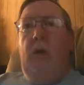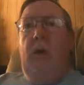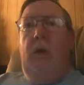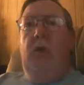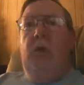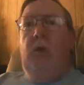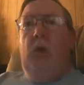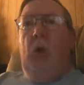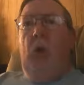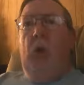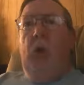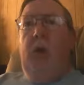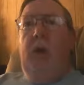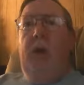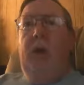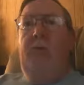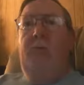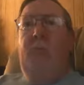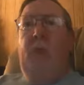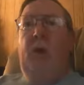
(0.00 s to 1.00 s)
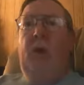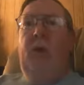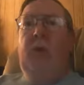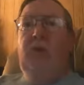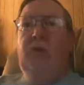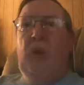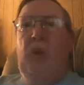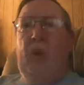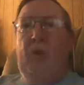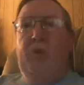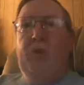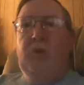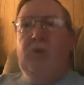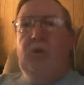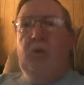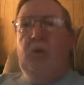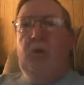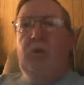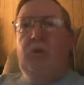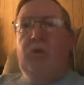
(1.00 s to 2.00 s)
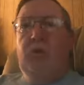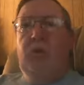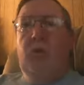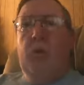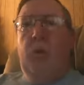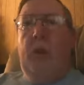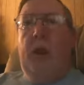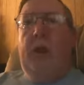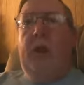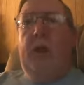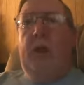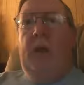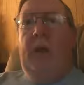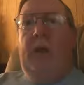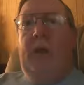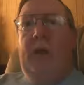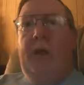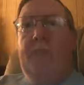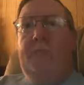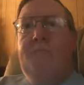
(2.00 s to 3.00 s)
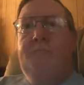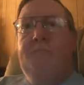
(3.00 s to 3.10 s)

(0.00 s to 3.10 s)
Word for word: and targeting police officers directly.